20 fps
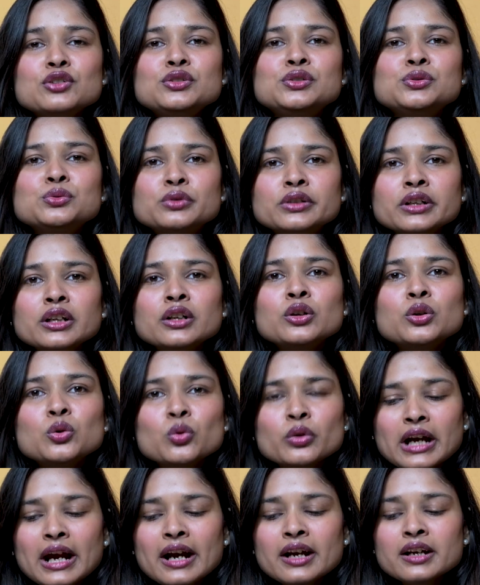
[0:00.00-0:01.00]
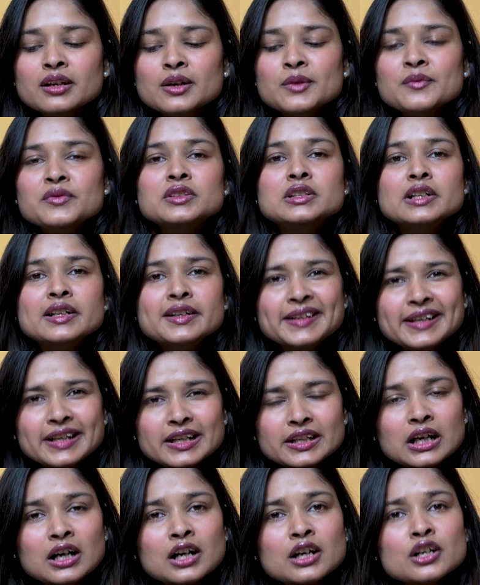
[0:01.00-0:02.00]
you can look at the
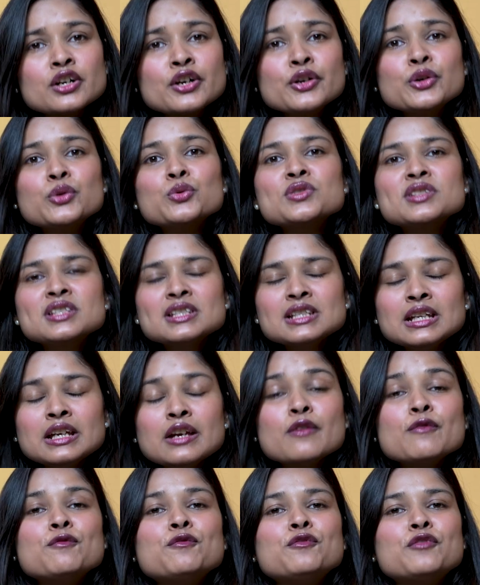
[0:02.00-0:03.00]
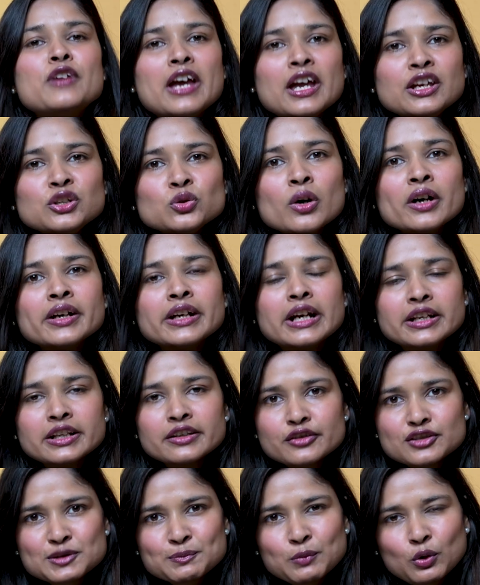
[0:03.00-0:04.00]
data to see where you are getting
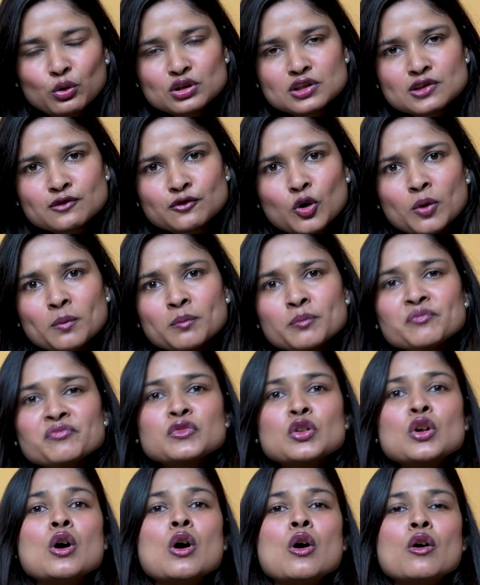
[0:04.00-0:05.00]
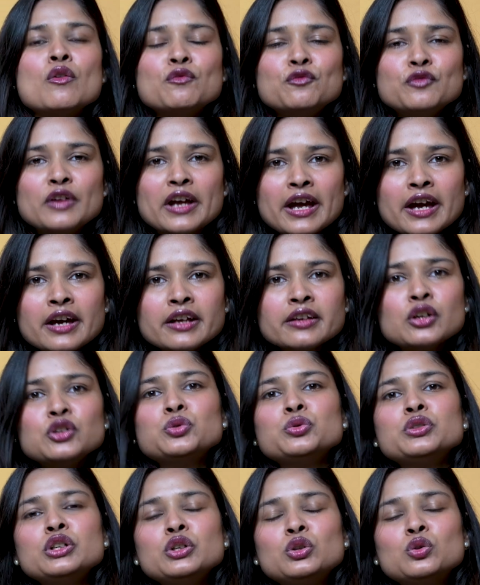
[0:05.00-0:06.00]
response from, where
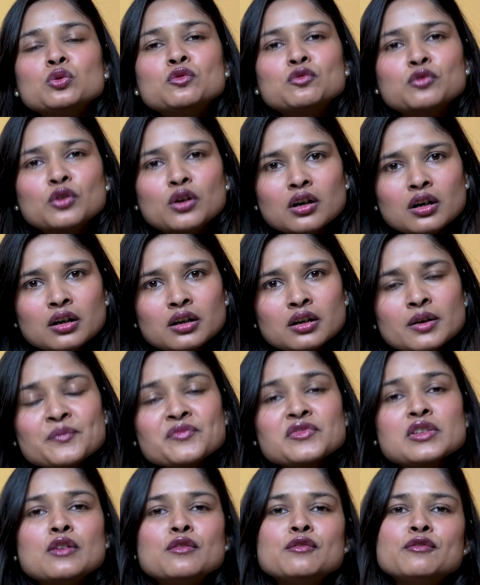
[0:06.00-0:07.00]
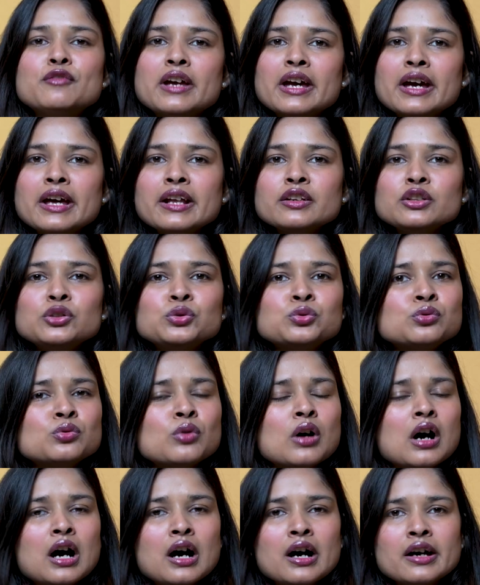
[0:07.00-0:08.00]
you need to work, where you
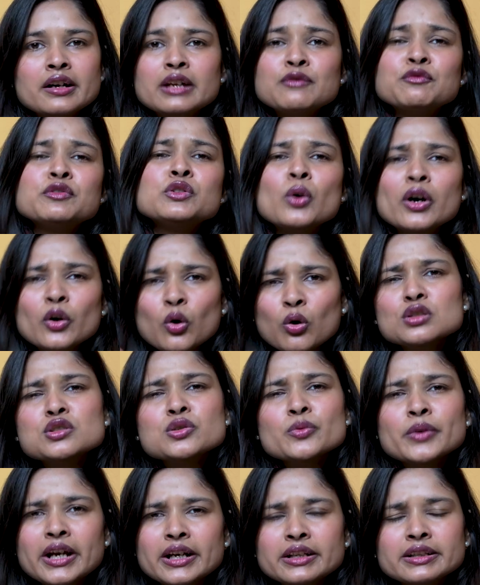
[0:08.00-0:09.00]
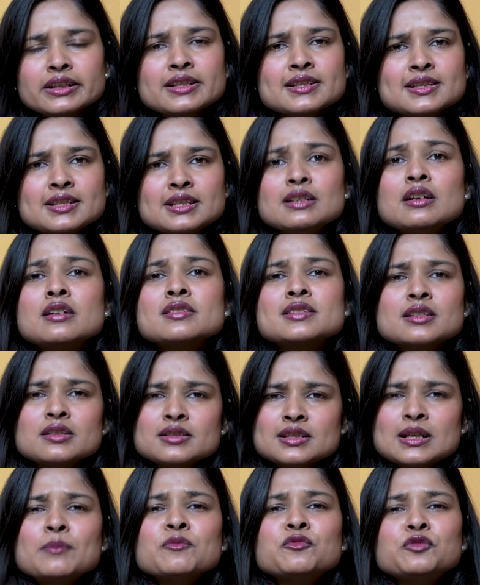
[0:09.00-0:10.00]
are. If you are also getting
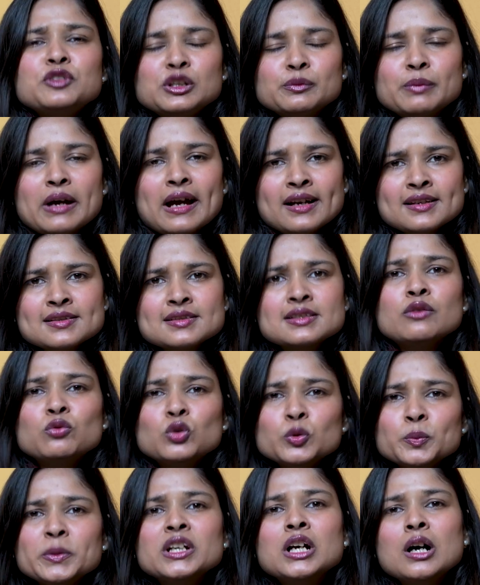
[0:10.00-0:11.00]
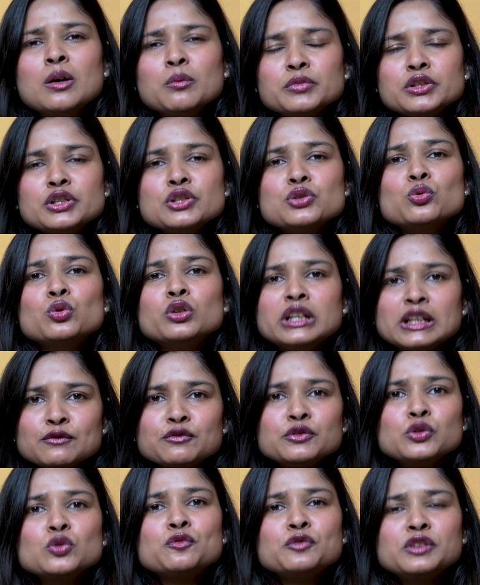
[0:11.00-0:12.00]
some feedbacks, there would be companies who would give
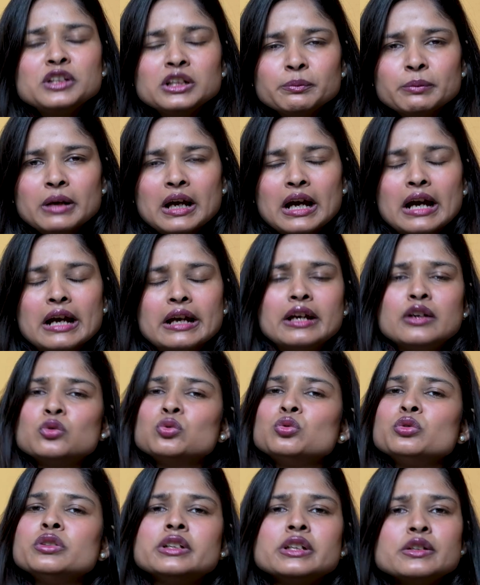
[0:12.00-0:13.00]
you feedback and who